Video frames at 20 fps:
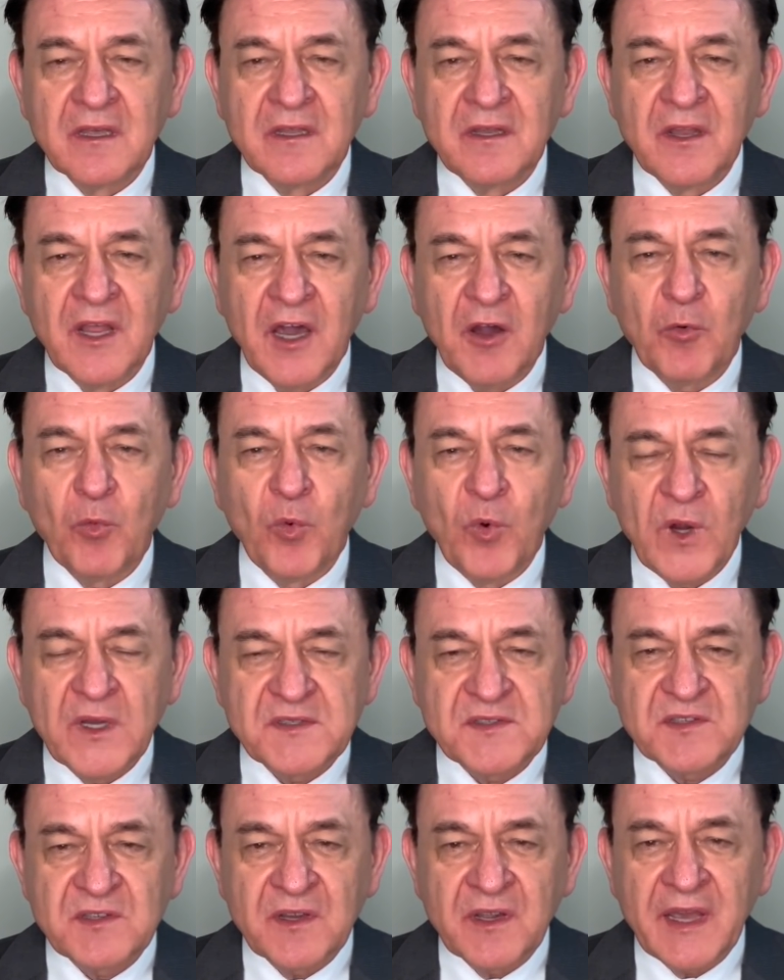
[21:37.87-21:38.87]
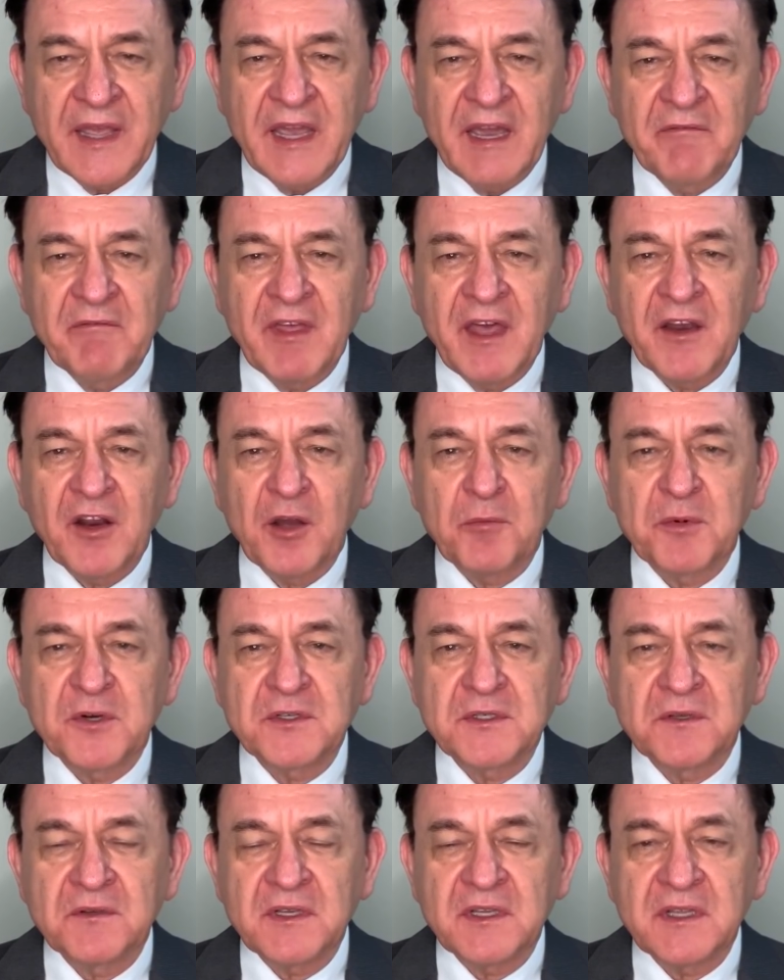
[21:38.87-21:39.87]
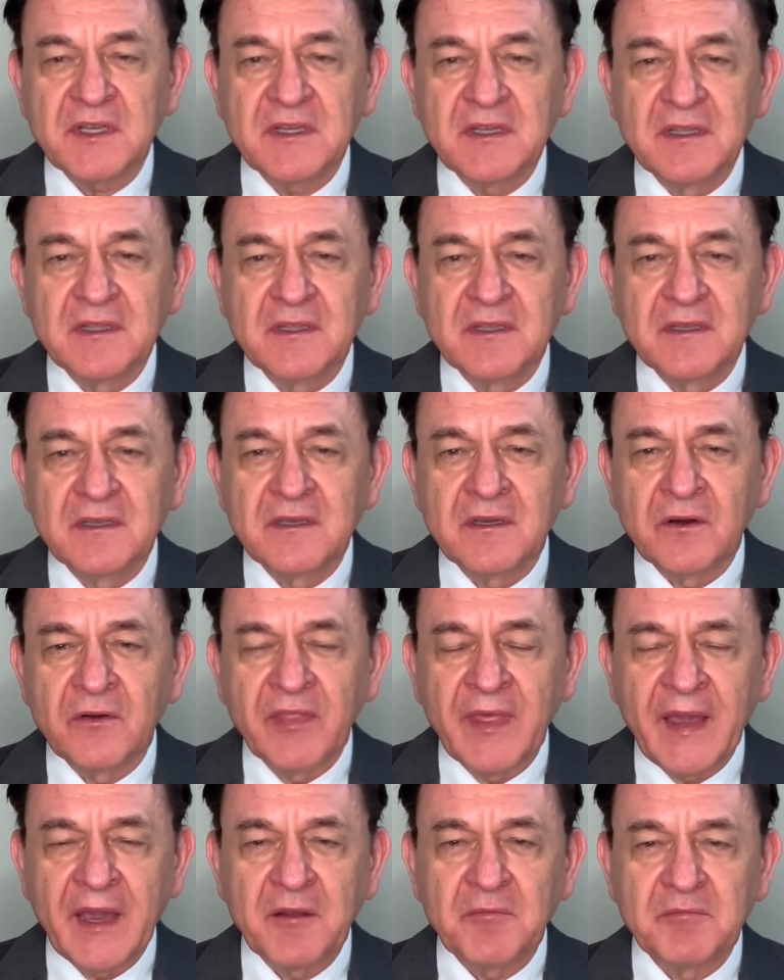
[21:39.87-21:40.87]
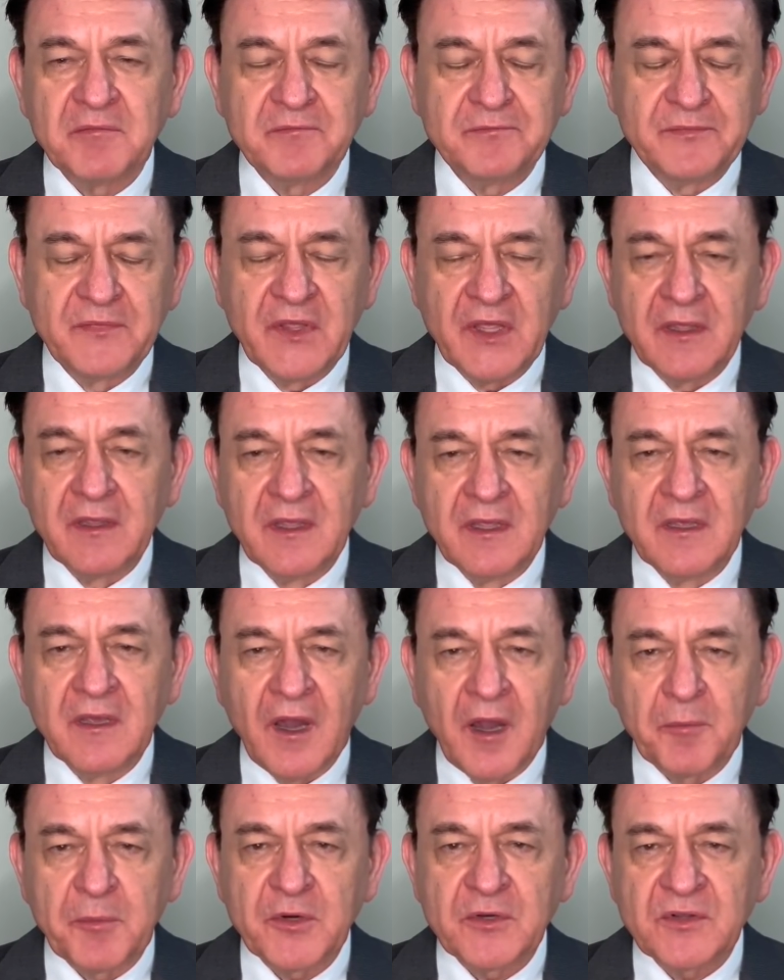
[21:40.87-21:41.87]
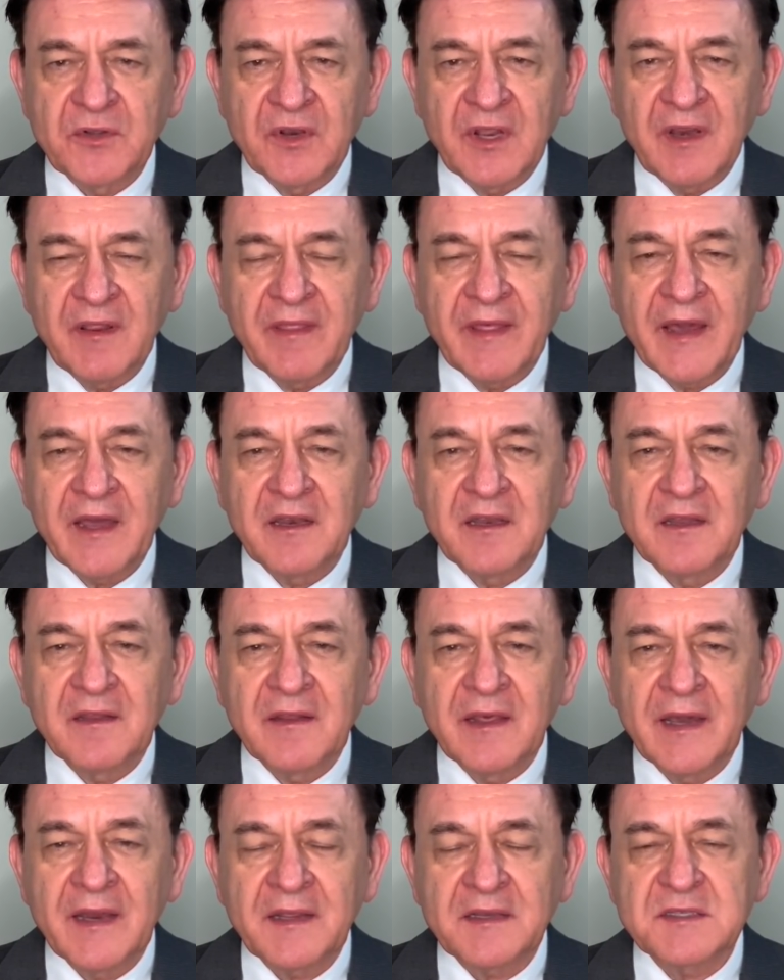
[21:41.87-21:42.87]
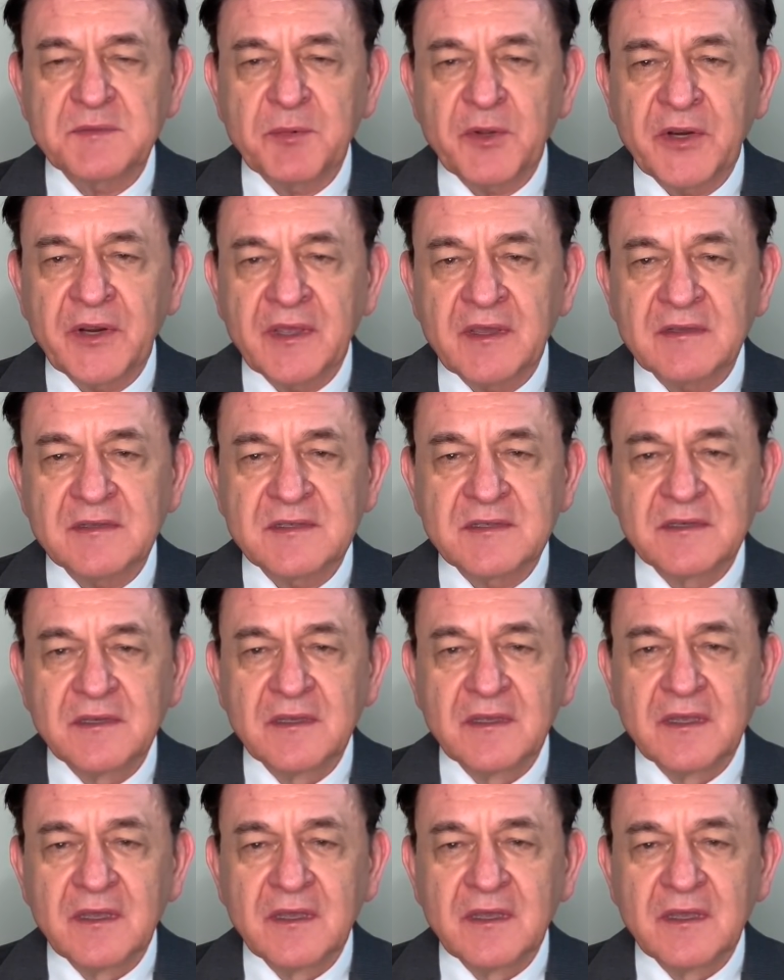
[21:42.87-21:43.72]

Not once did I have that opportunity, or that opportunity, that experience.